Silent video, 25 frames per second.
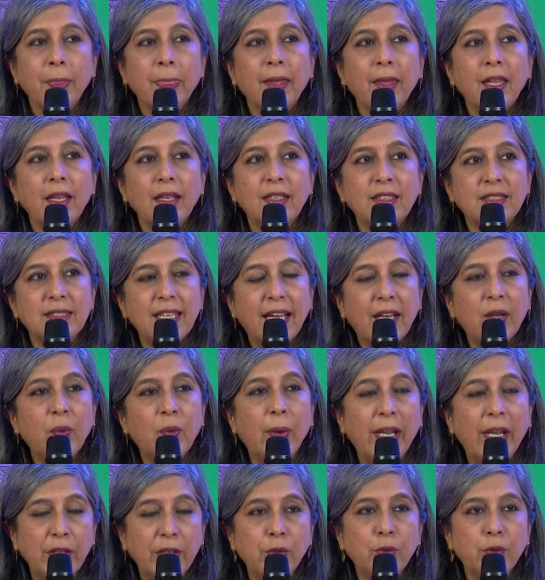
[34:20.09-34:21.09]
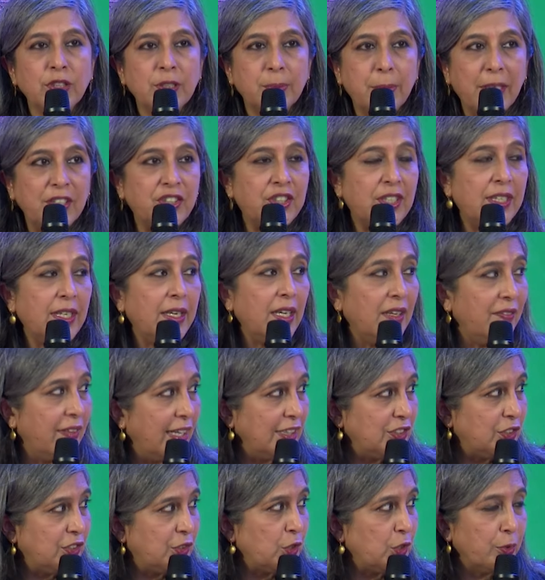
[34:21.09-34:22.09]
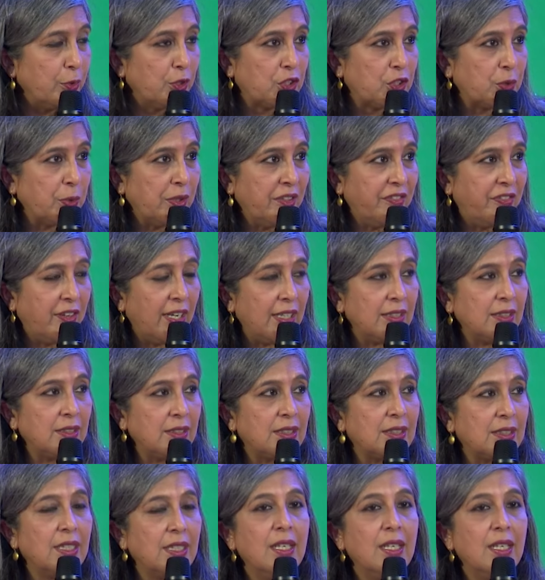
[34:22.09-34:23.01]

is that when you especially invest through mutual funds,